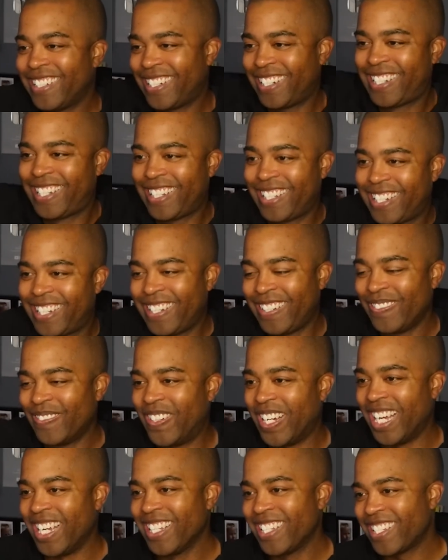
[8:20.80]
she
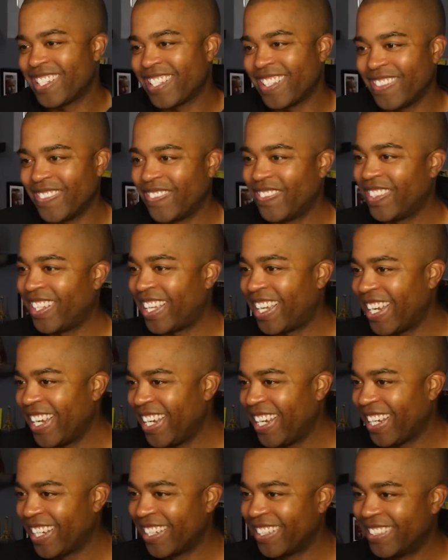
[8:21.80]
punch the
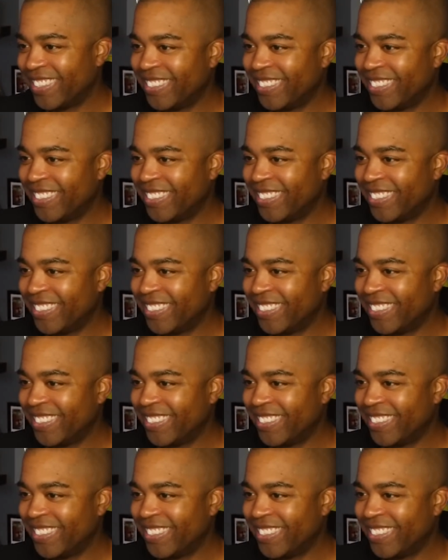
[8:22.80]
fly?